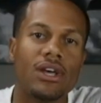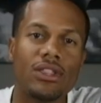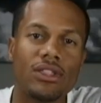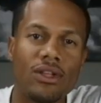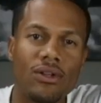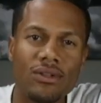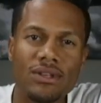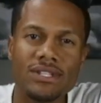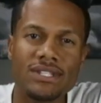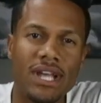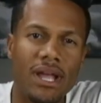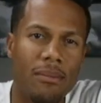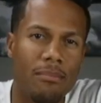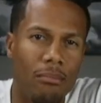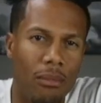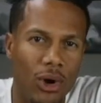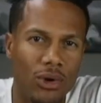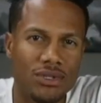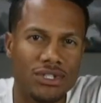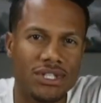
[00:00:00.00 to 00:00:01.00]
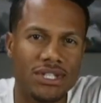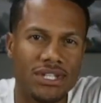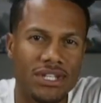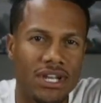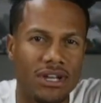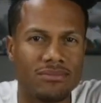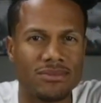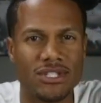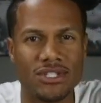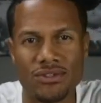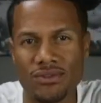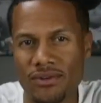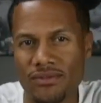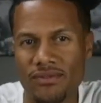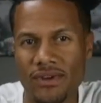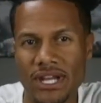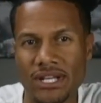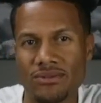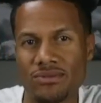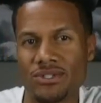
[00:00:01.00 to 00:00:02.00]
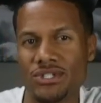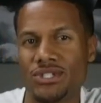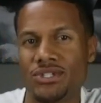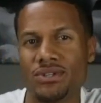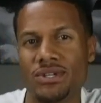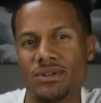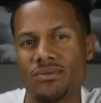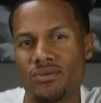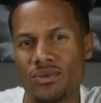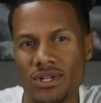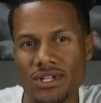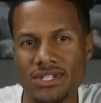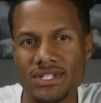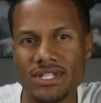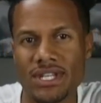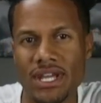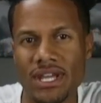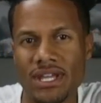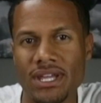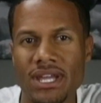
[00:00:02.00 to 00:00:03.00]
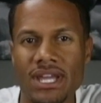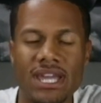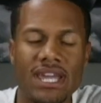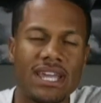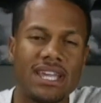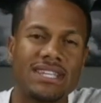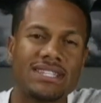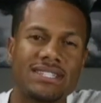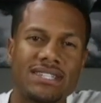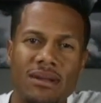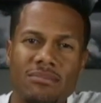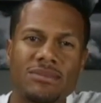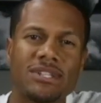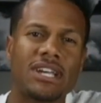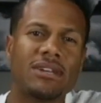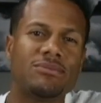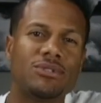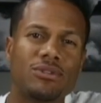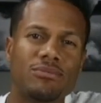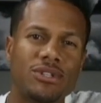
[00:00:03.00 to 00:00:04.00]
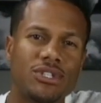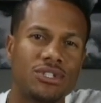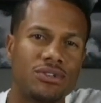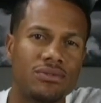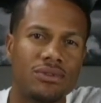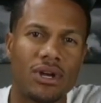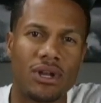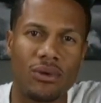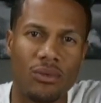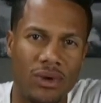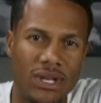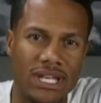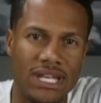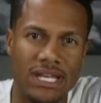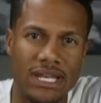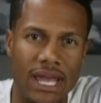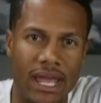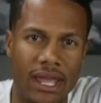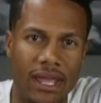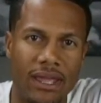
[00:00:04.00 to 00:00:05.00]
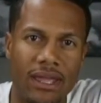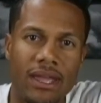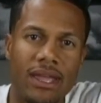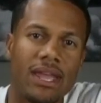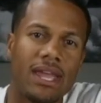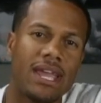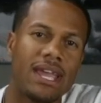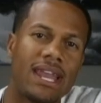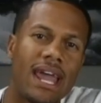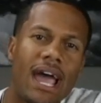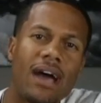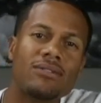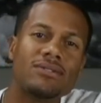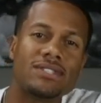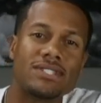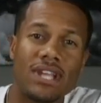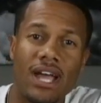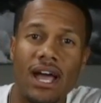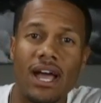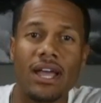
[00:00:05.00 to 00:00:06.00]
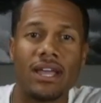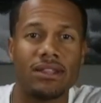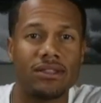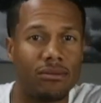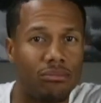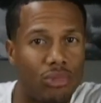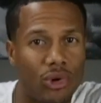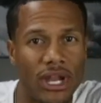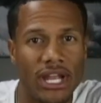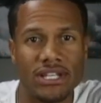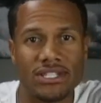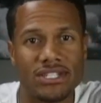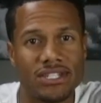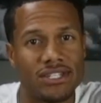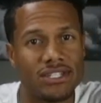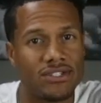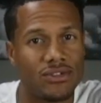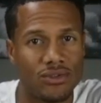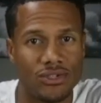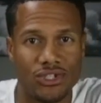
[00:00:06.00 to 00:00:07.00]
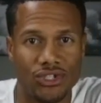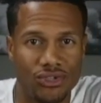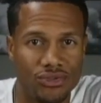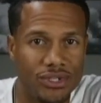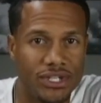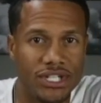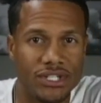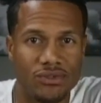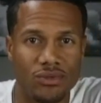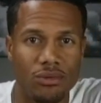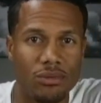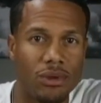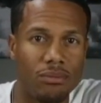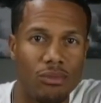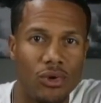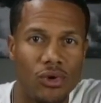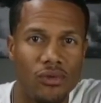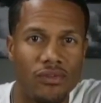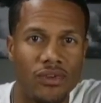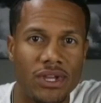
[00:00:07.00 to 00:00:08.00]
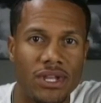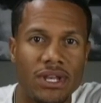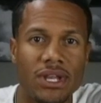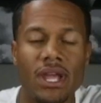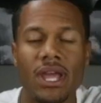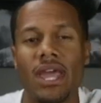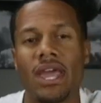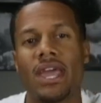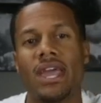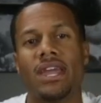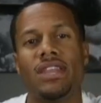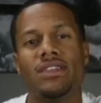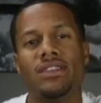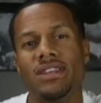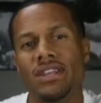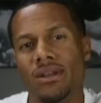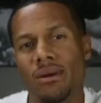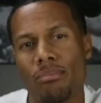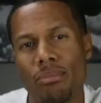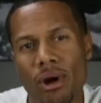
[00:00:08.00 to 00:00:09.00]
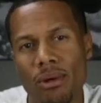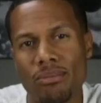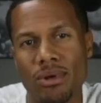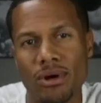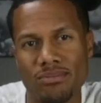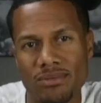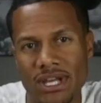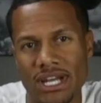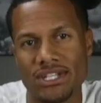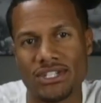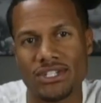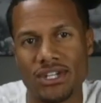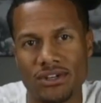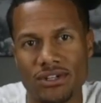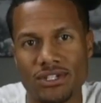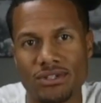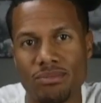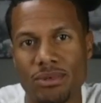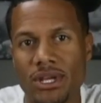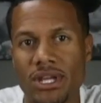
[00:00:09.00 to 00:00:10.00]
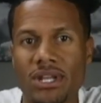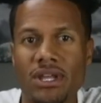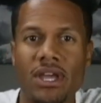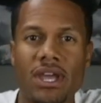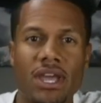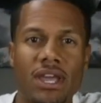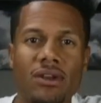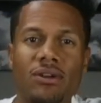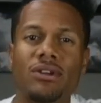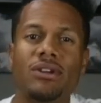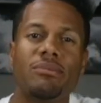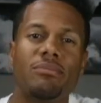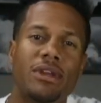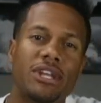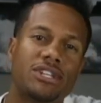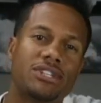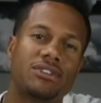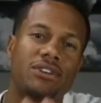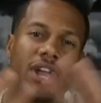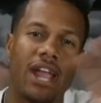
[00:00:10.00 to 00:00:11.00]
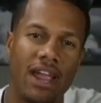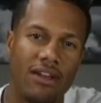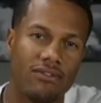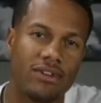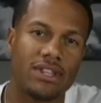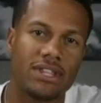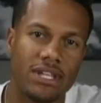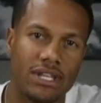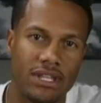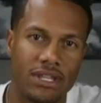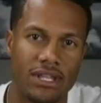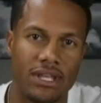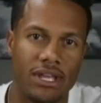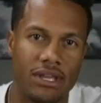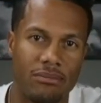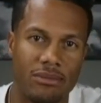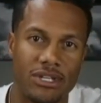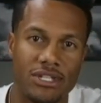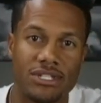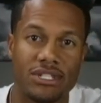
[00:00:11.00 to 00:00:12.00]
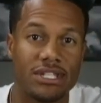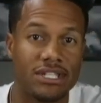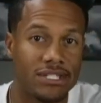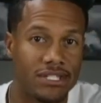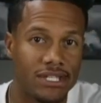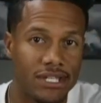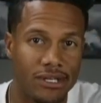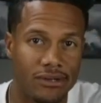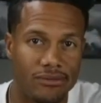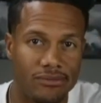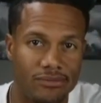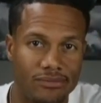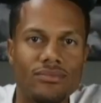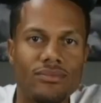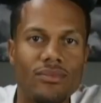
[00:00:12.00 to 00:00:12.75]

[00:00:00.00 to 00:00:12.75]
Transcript: The only time motion comes into effect when shooting real estate is sometimes you'll be shooting on a windy day and outside the branches or trees will be moving and you need to bump up that shutter speed in order to make sure everything in the image is still.